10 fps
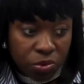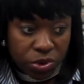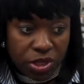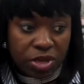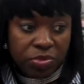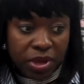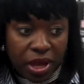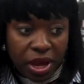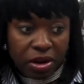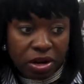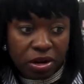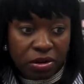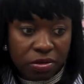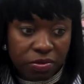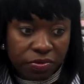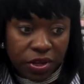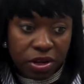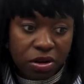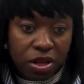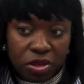We're keeping our
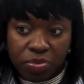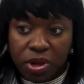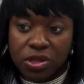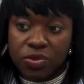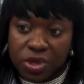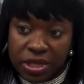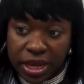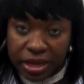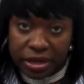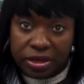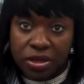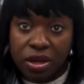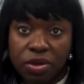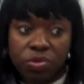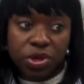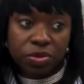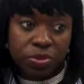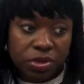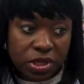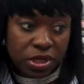finger on the pulse with data. We are
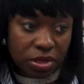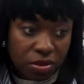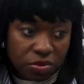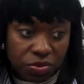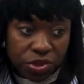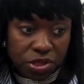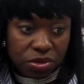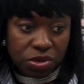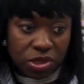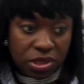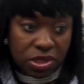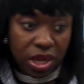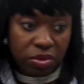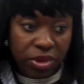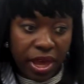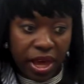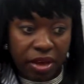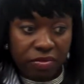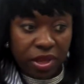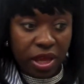putting the resources that we
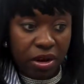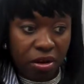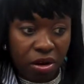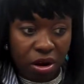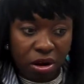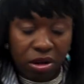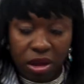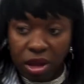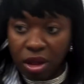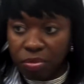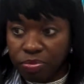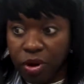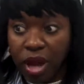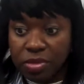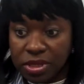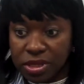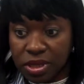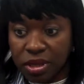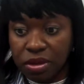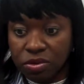have that are
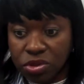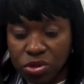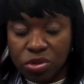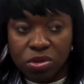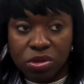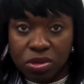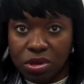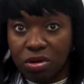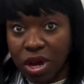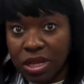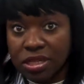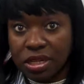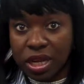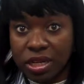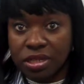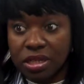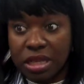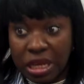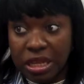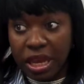promising tools across the nation
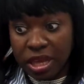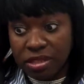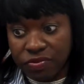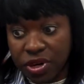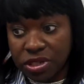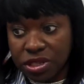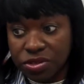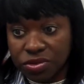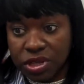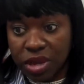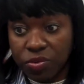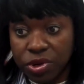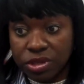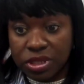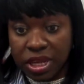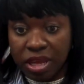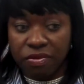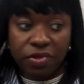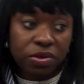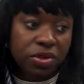in the hands of our teachers, and we're
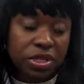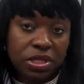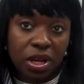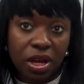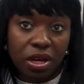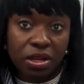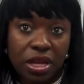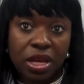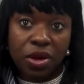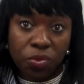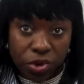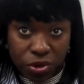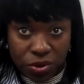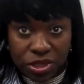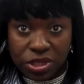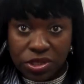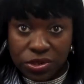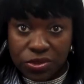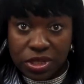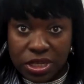staying focused on, we're going to
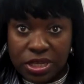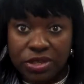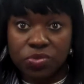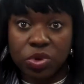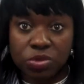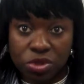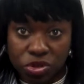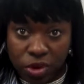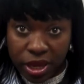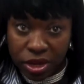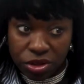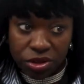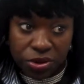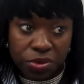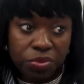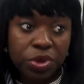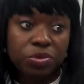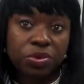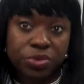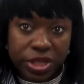use these, we will train you, we
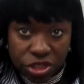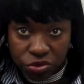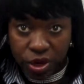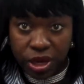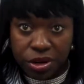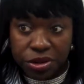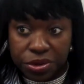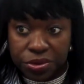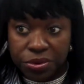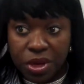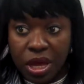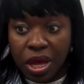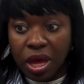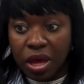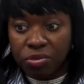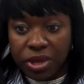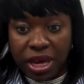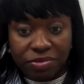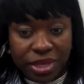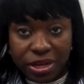will retrain you. We
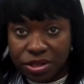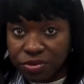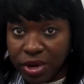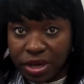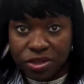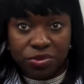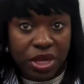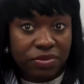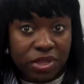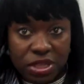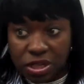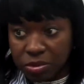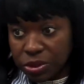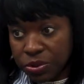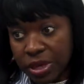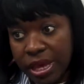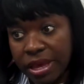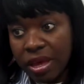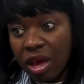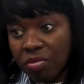have data director, we have
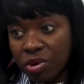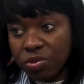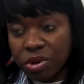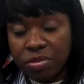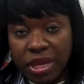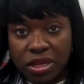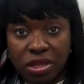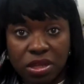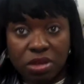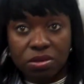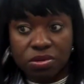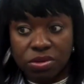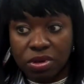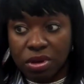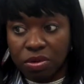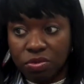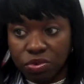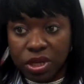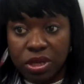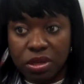NWA, but we're making those
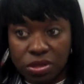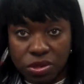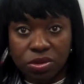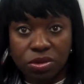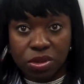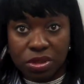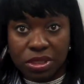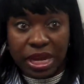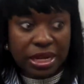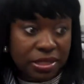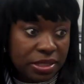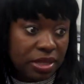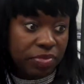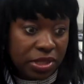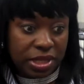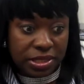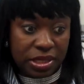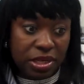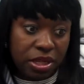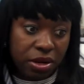real tools, not just something that's
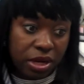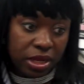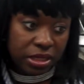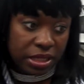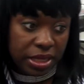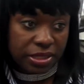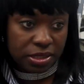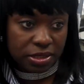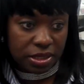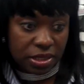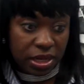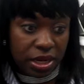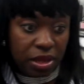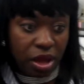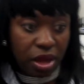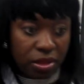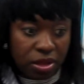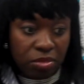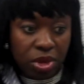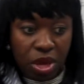sitting there and dust is getting
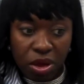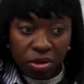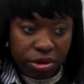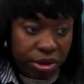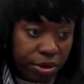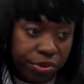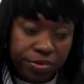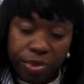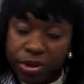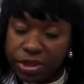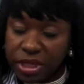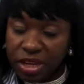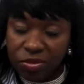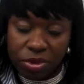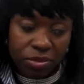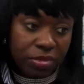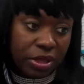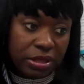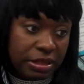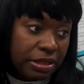on them. You know, we've personally given
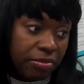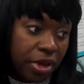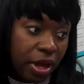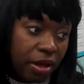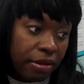them